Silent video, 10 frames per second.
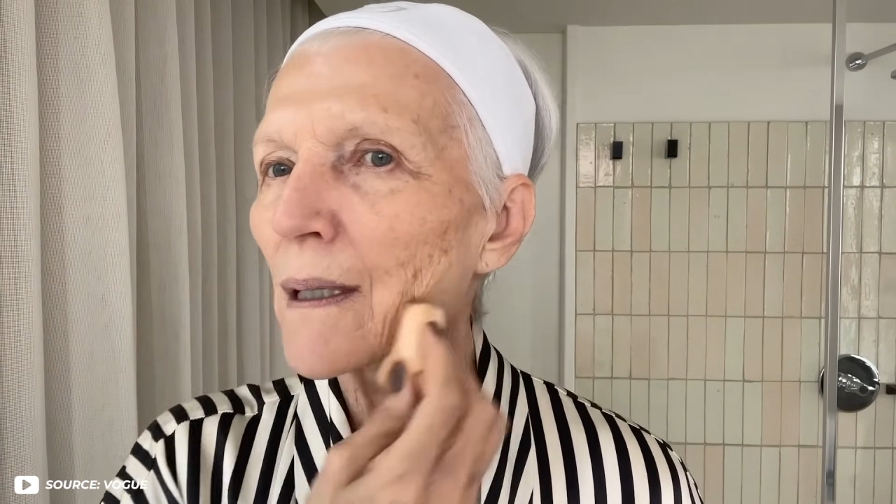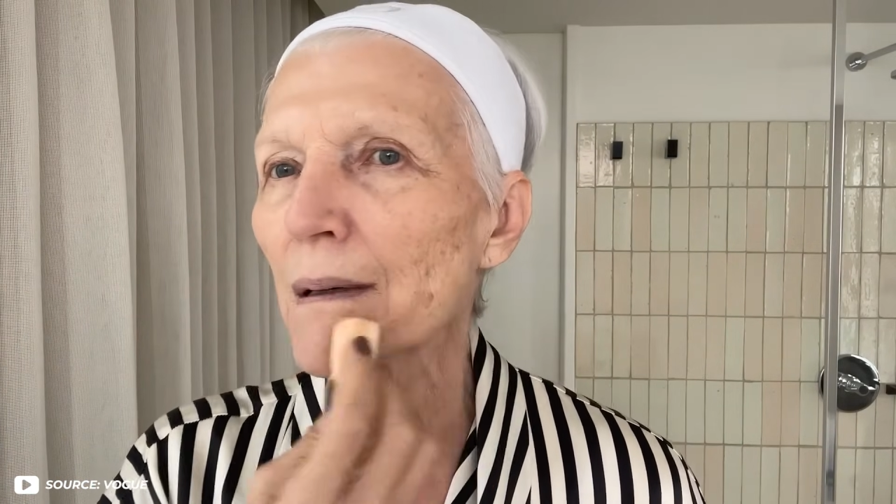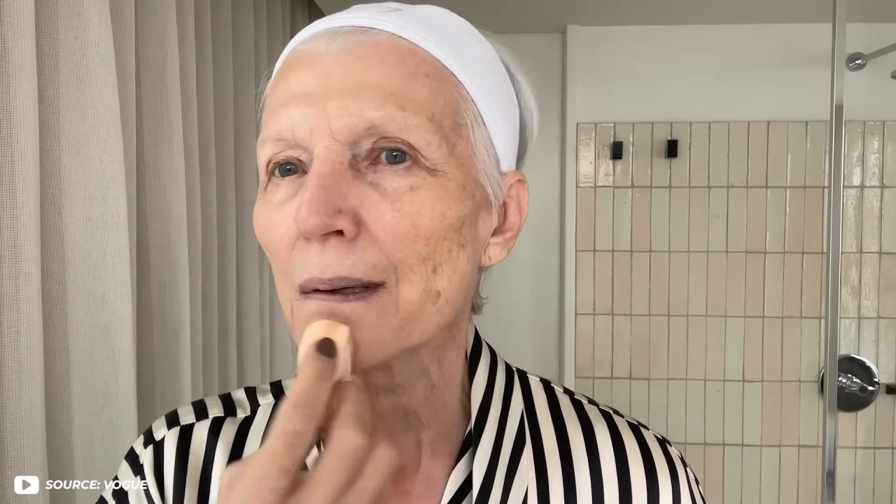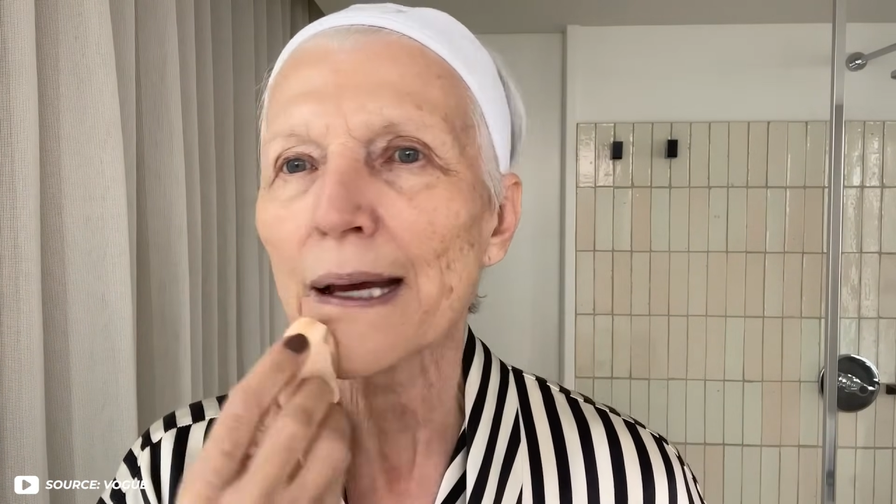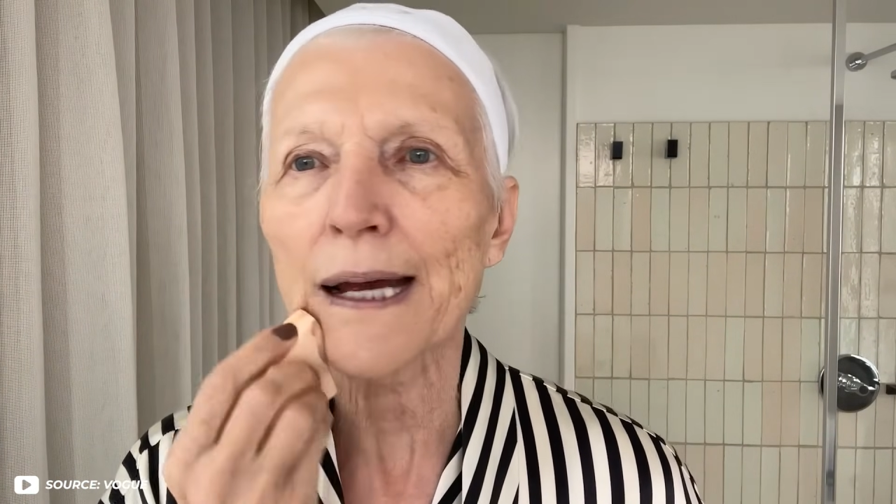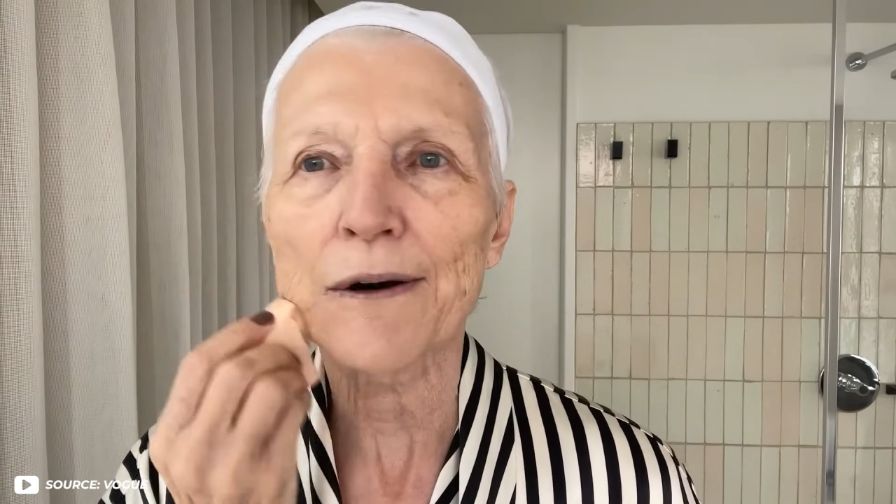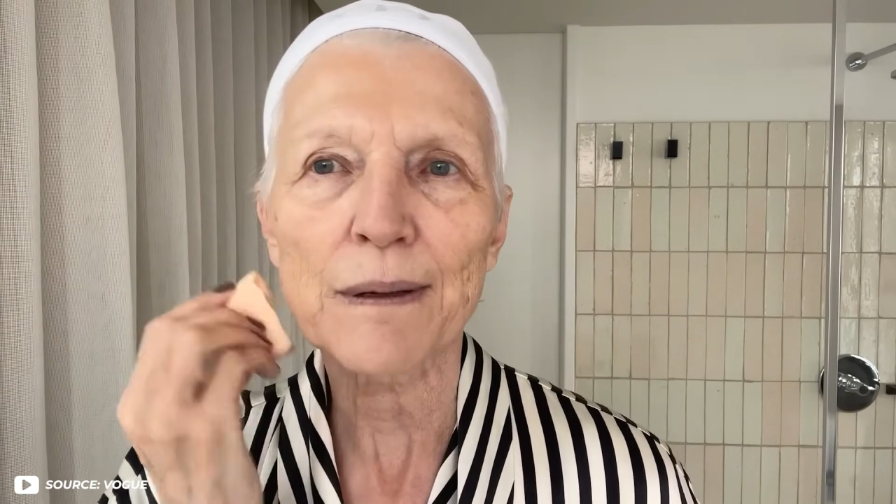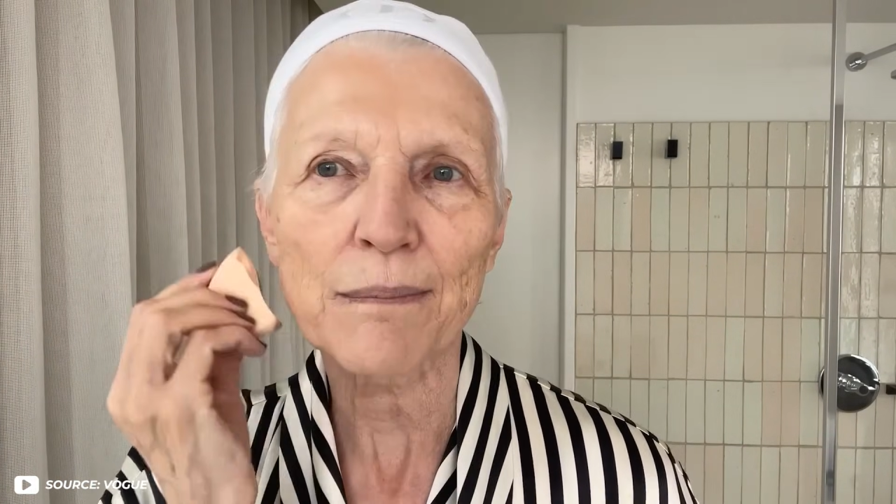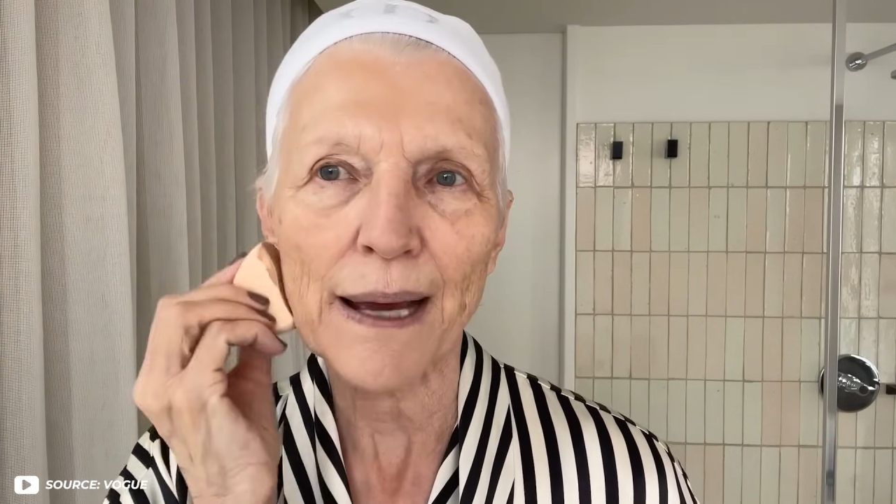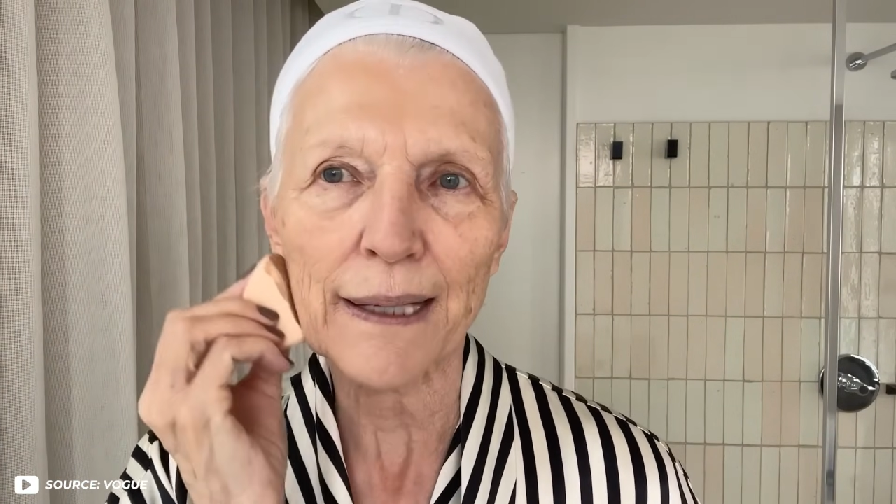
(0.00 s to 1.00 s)
It
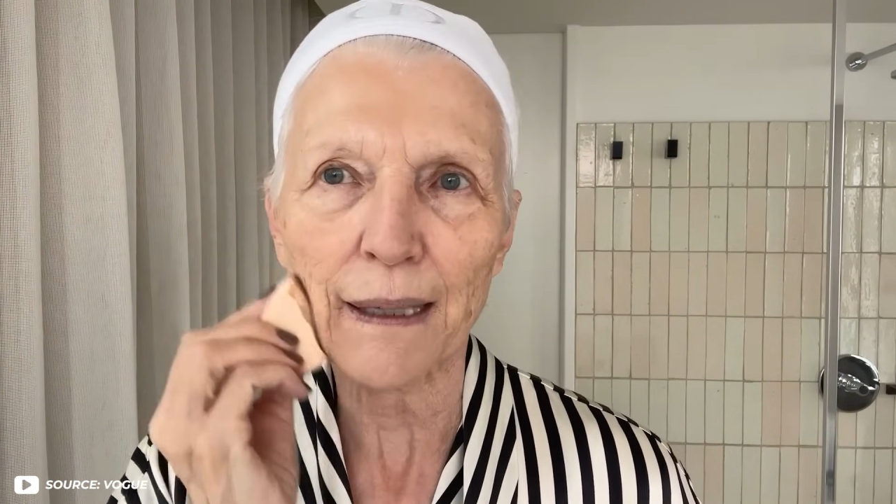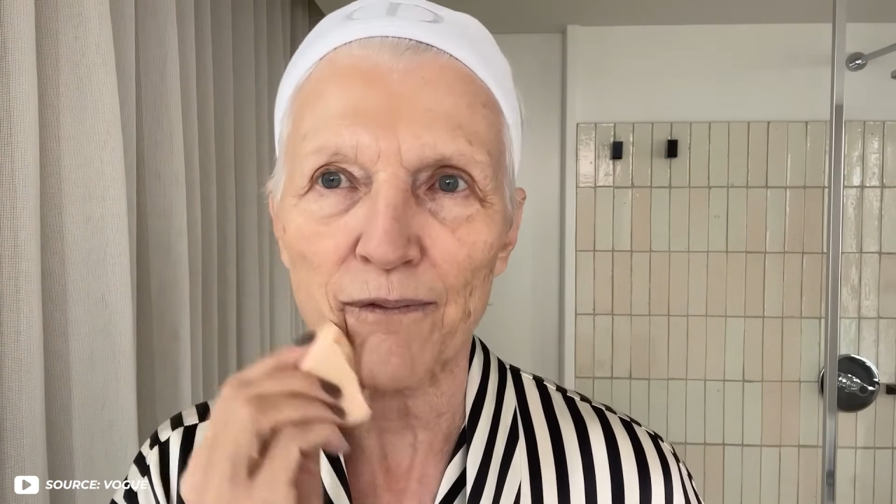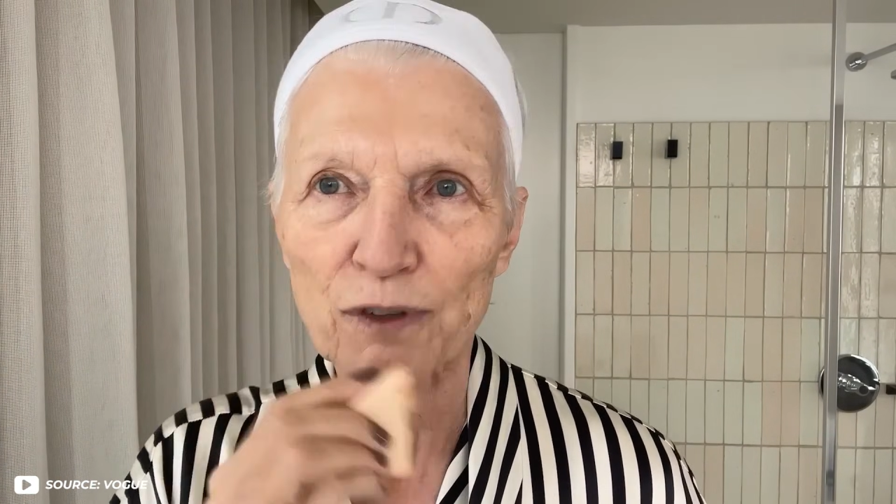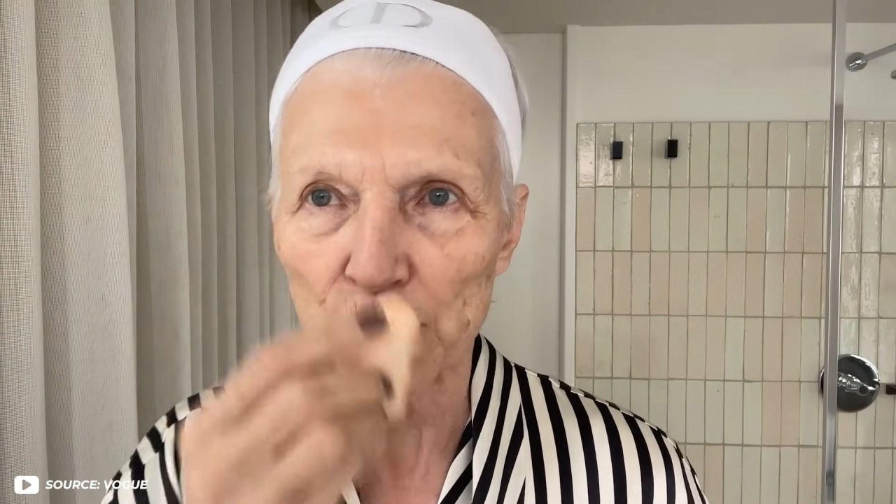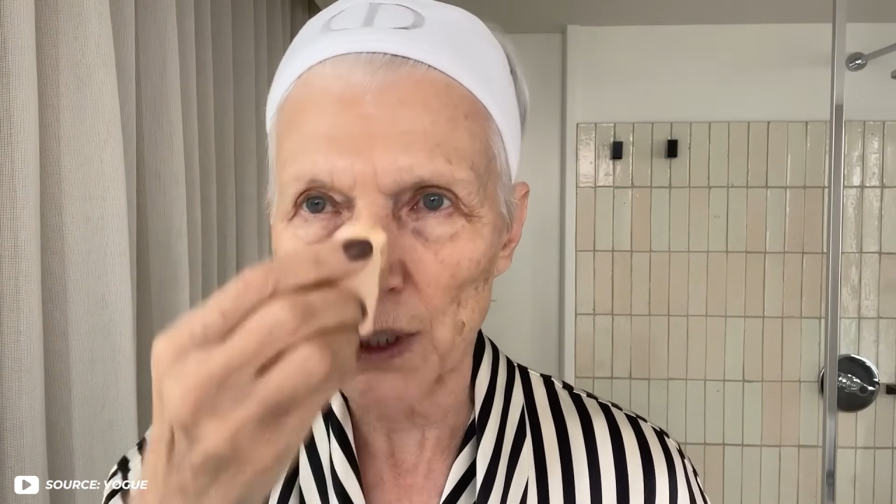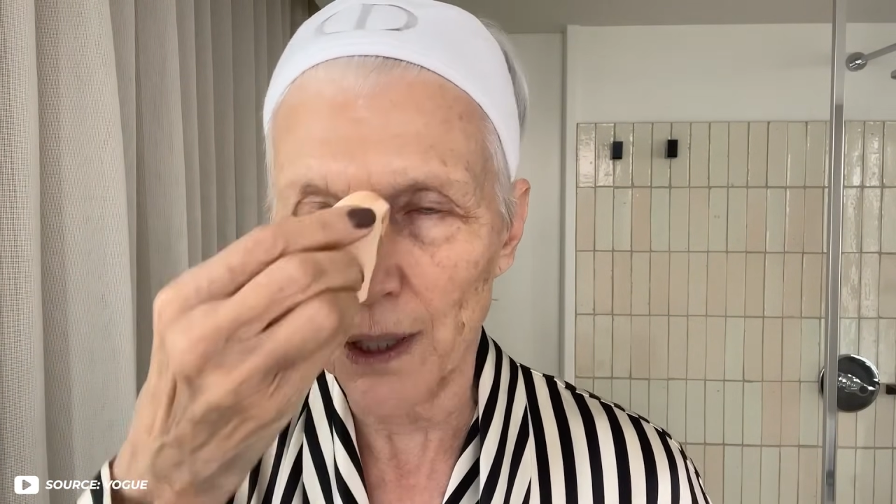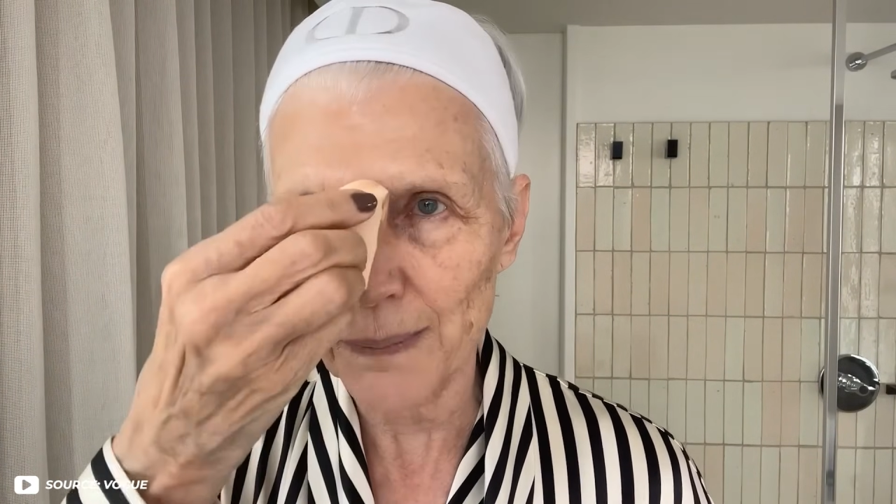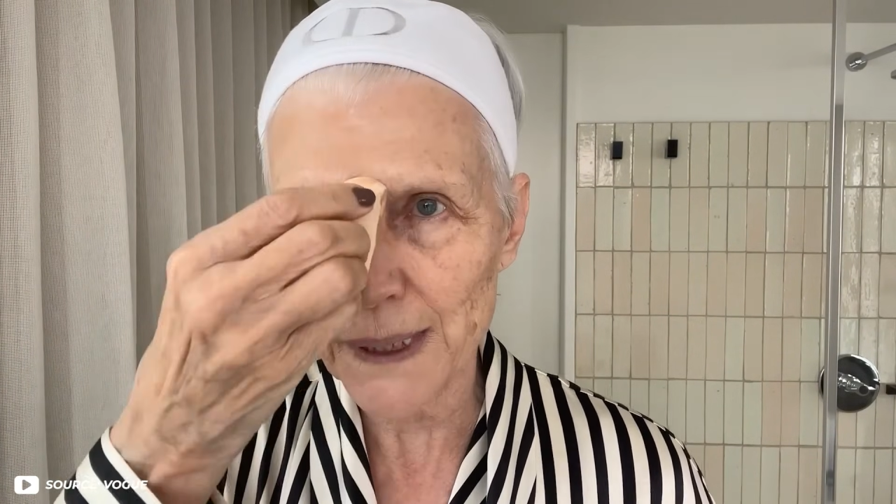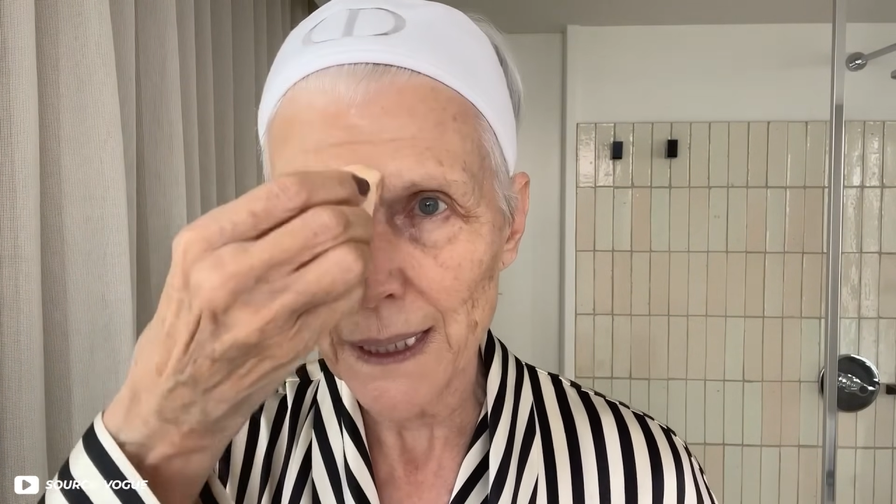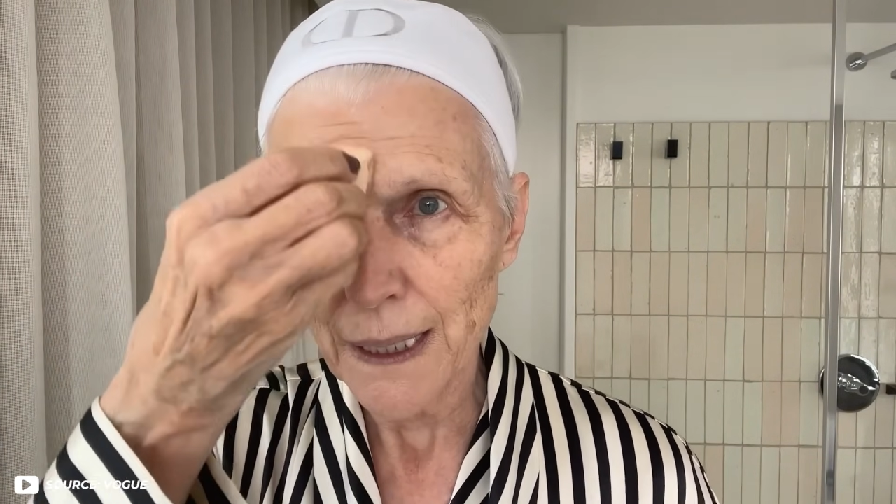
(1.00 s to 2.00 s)
presses the product into the
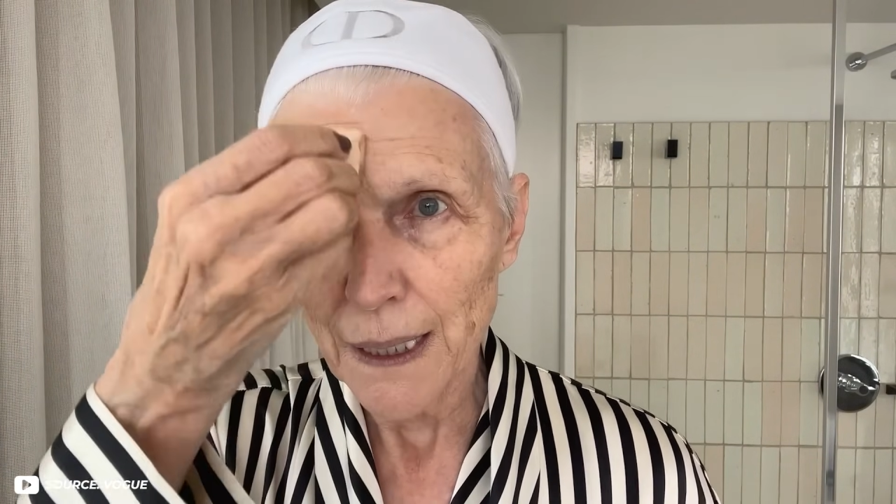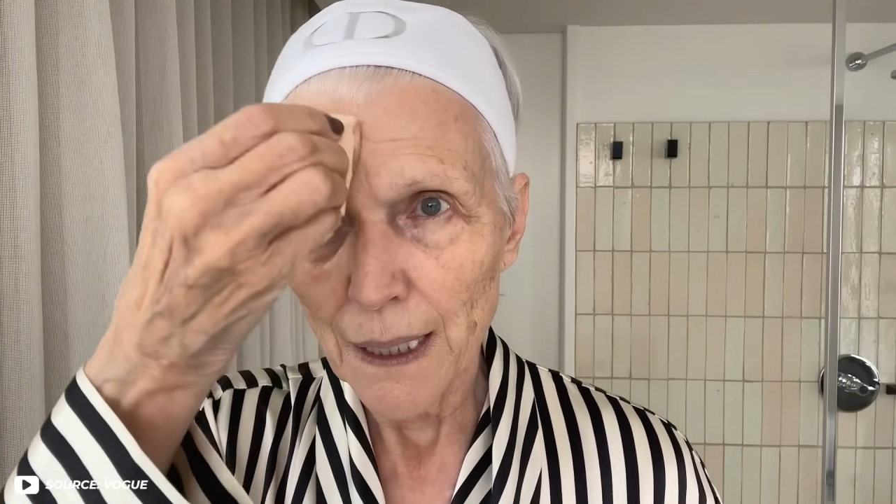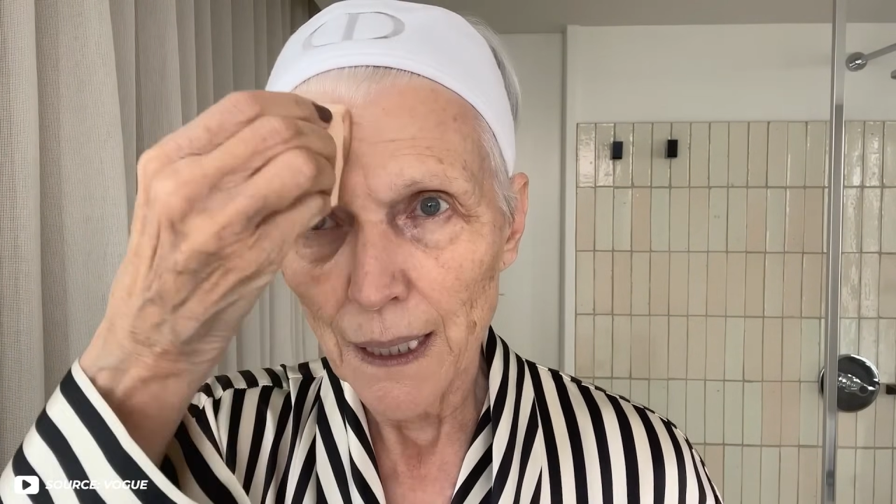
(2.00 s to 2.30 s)
skin